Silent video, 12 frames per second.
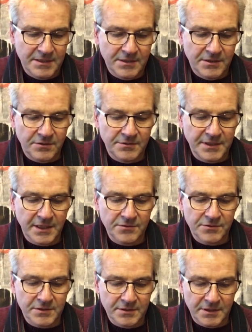On the
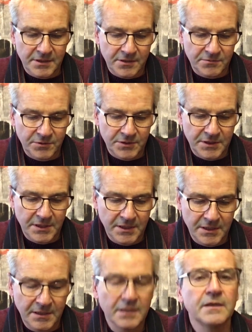oak and the hardwood,
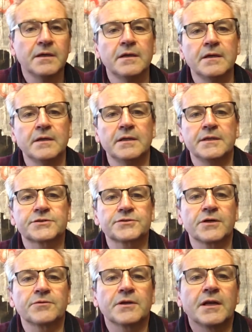it
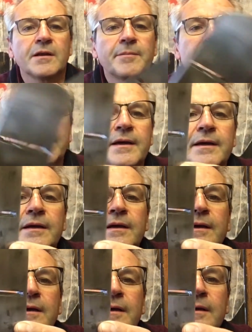struggled a little bit,
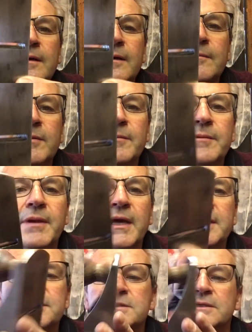but my
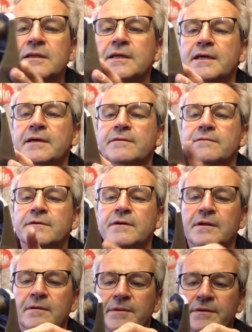blade's still there. Got a
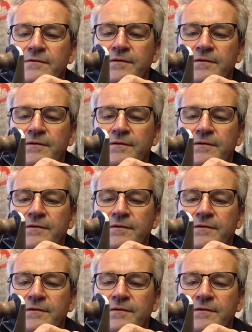little bit of,